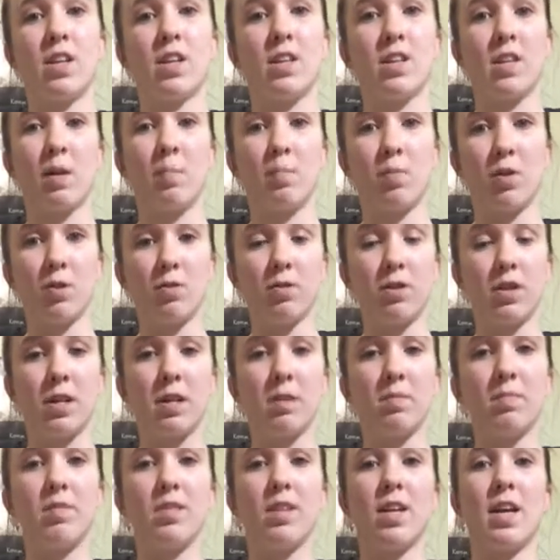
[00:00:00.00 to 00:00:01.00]
They blow it
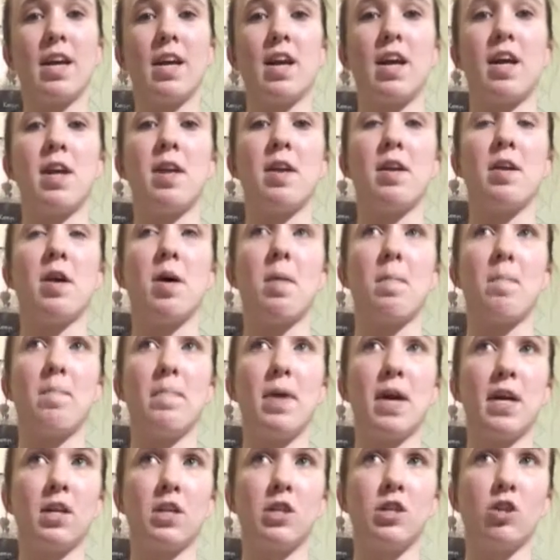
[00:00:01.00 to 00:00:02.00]
up, and
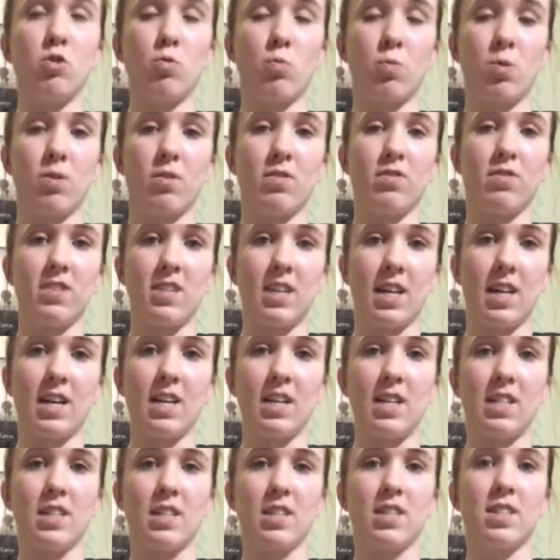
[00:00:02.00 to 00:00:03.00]
Beckendorf
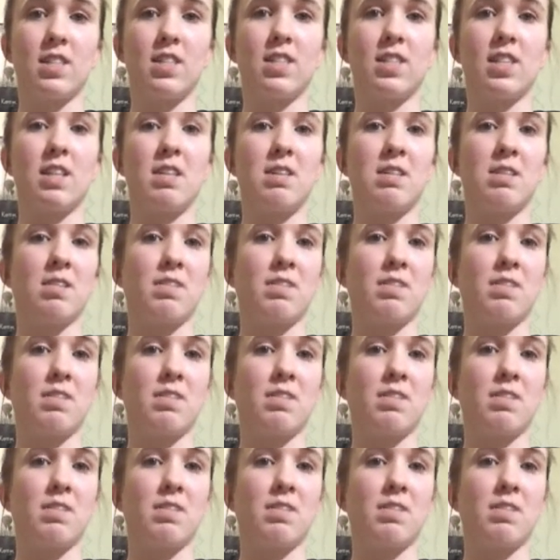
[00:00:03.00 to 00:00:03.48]
dies.